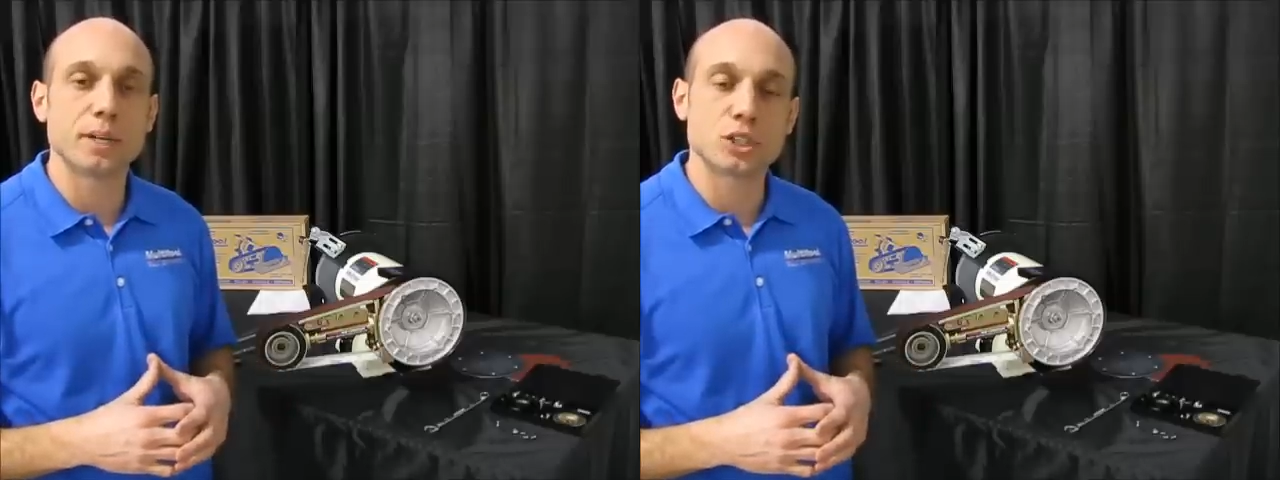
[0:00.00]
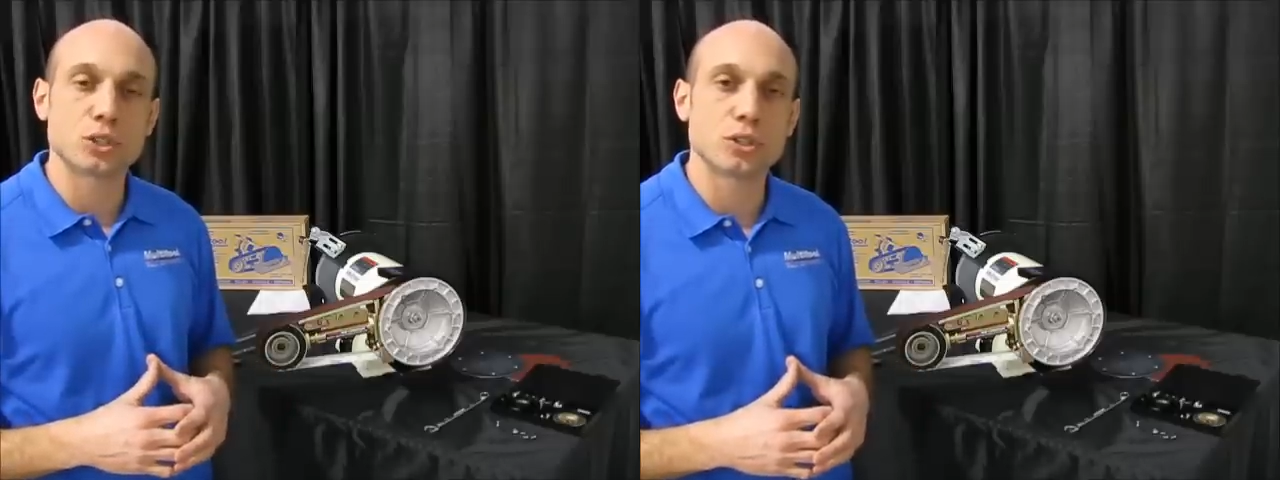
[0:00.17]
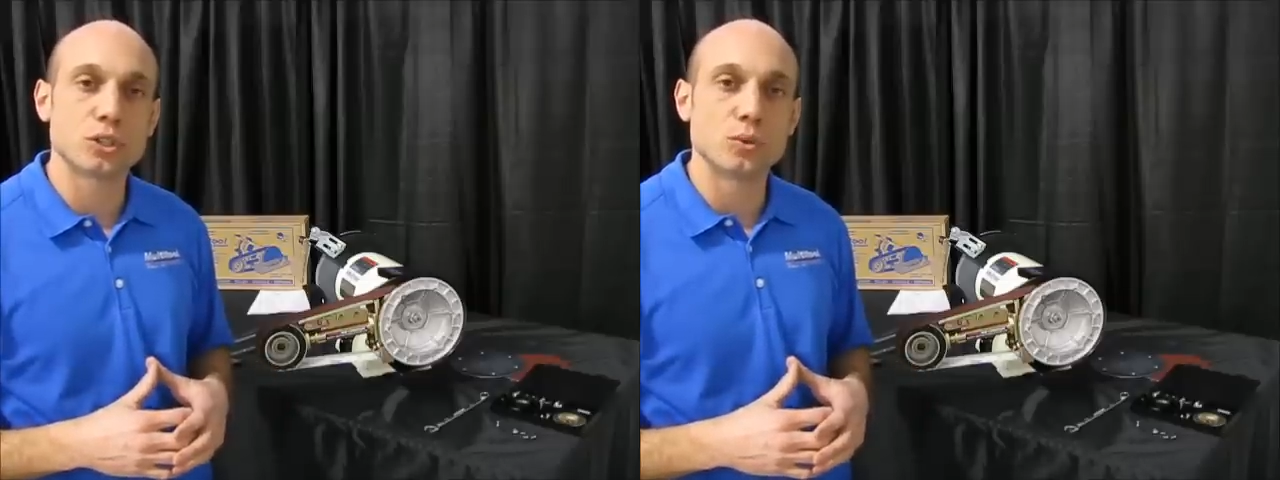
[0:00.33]
make
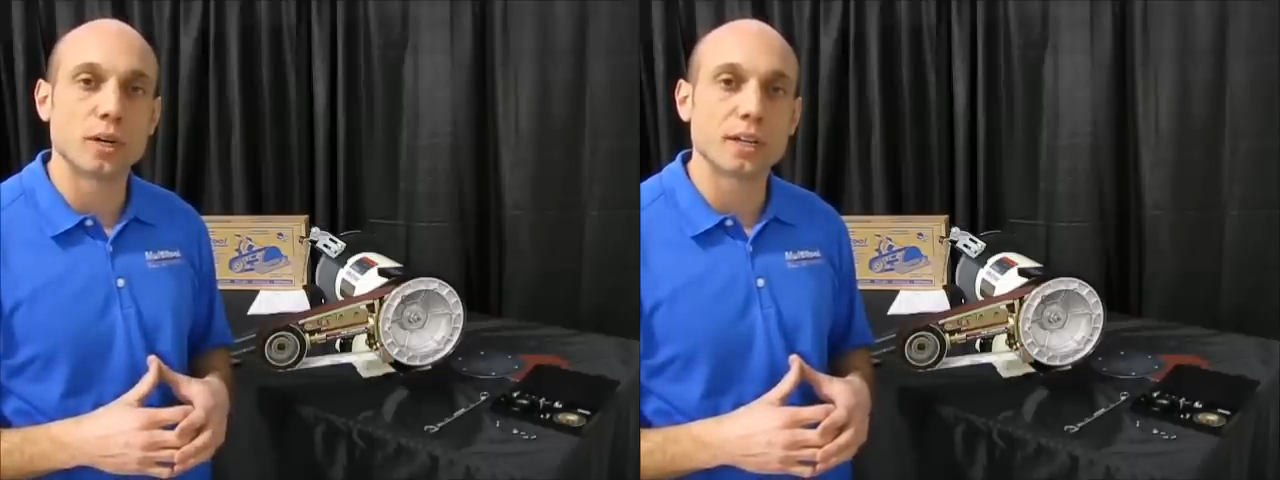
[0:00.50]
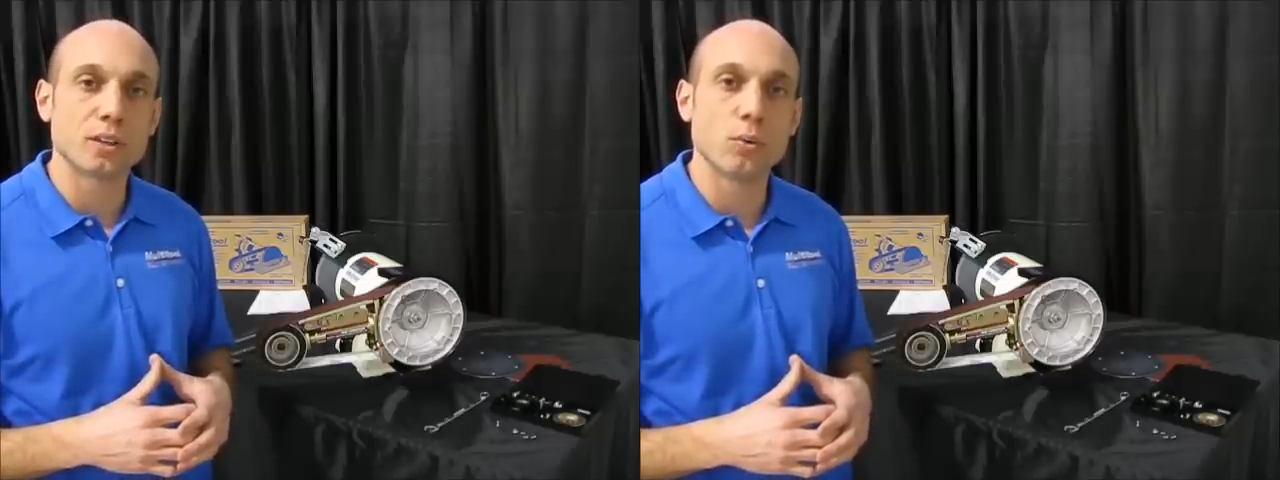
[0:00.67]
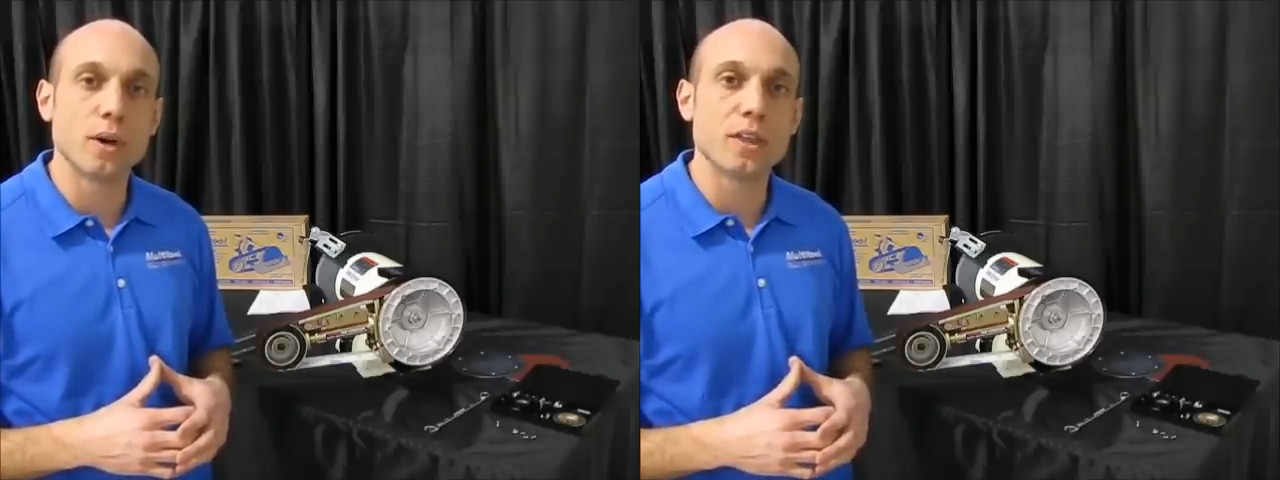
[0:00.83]
sure it's
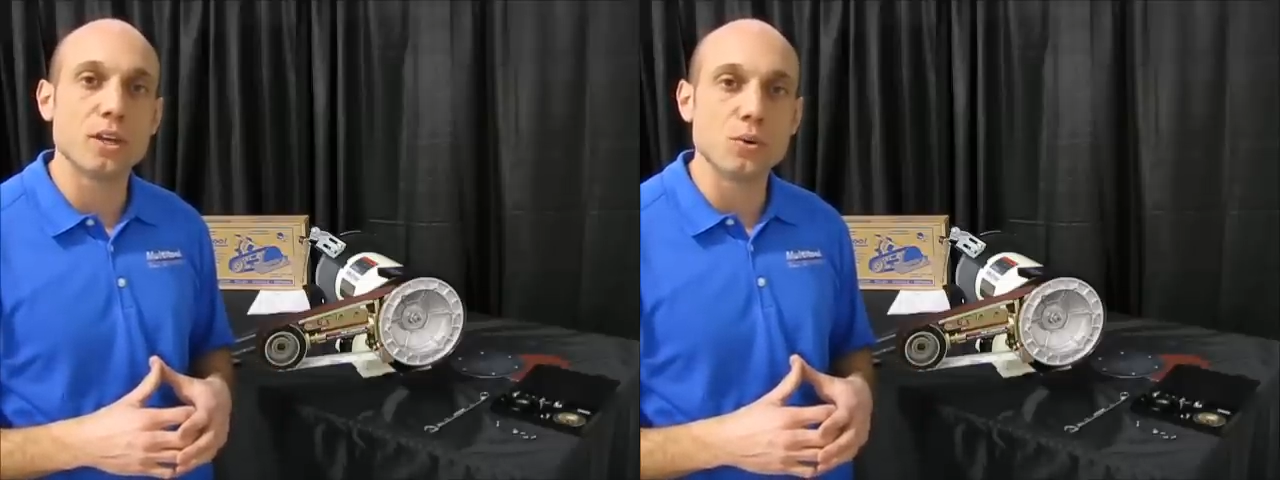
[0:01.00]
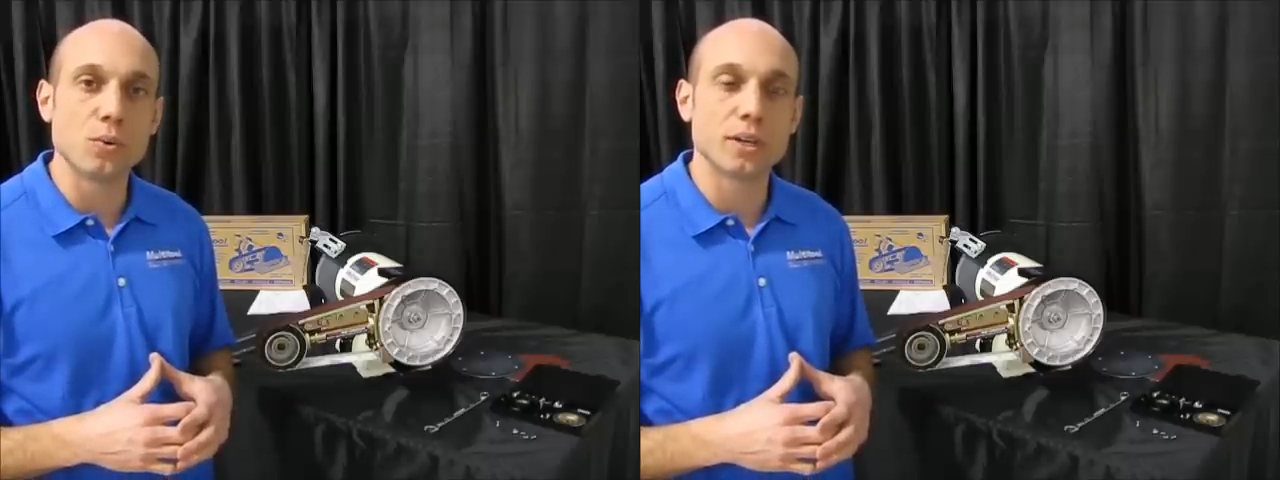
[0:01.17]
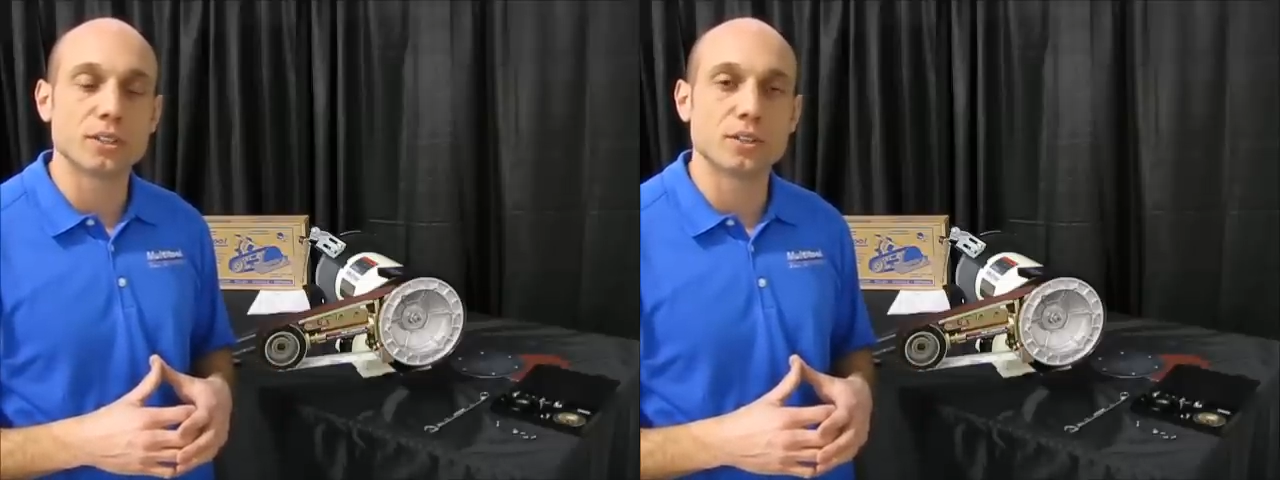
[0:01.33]
running the way that
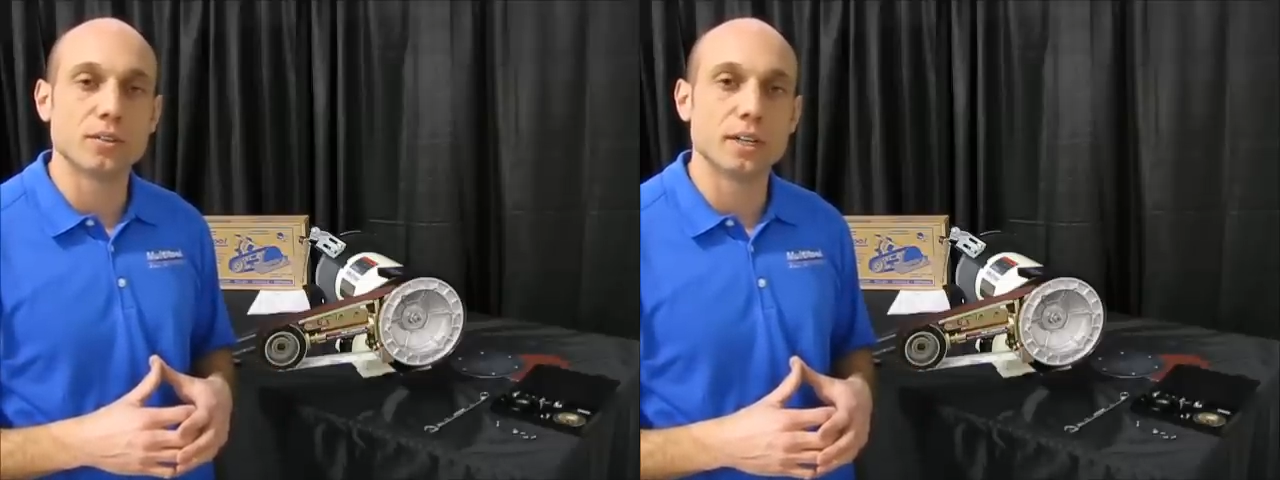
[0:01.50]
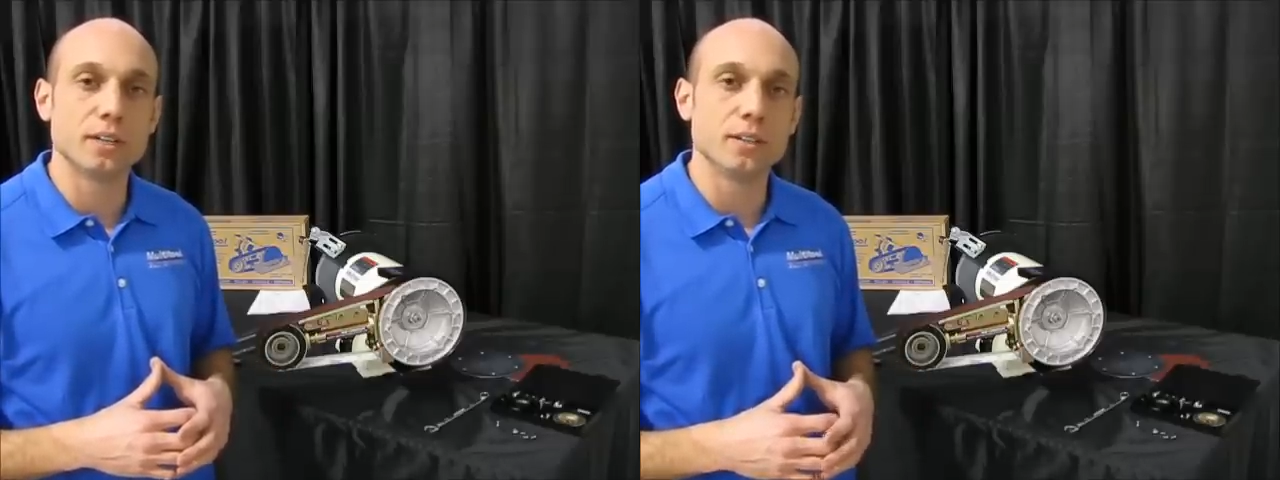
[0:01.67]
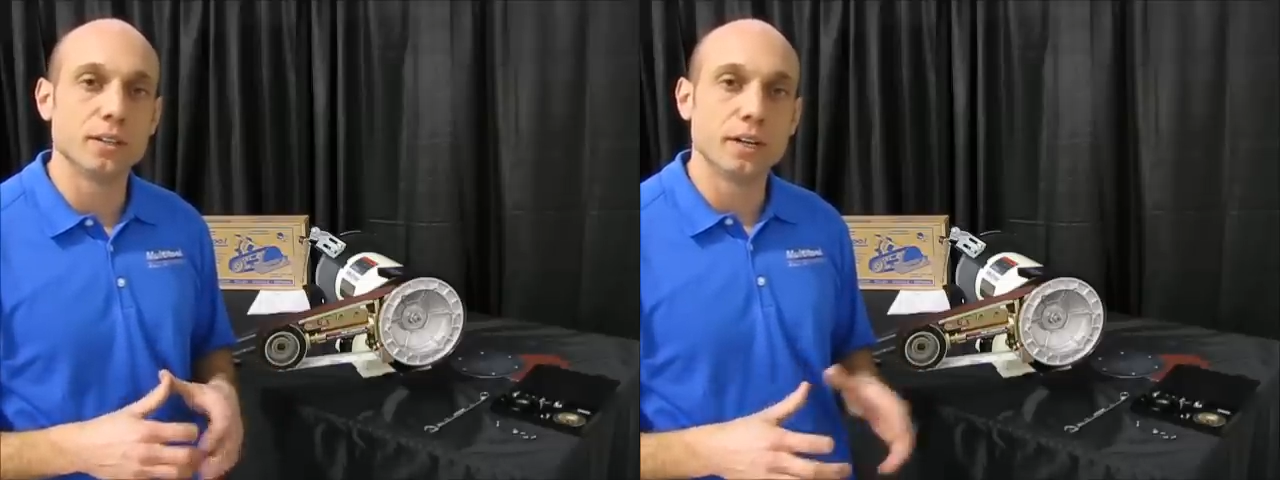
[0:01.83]
you want it to
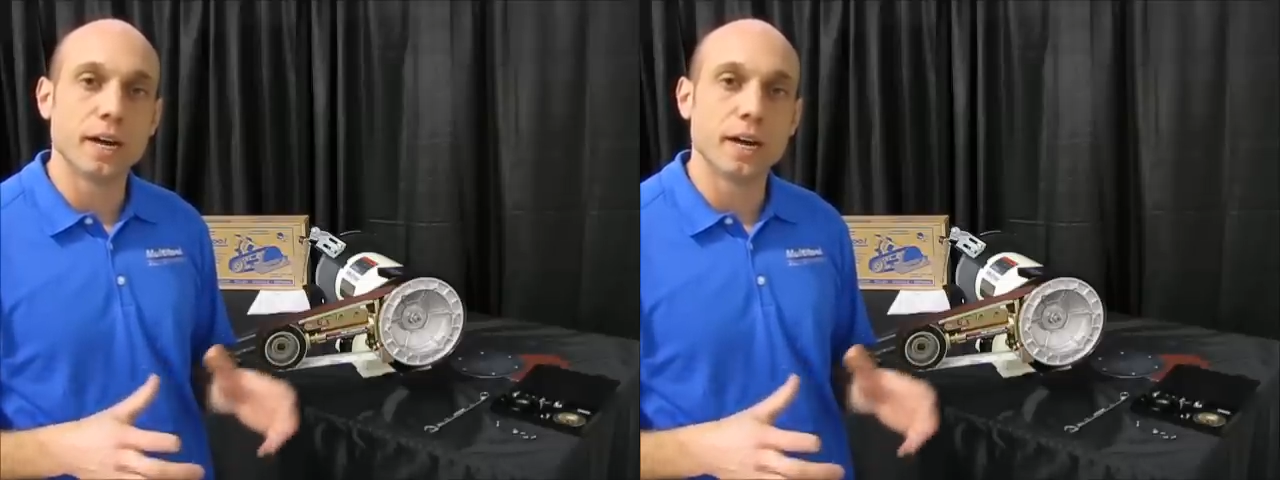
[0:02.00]
run.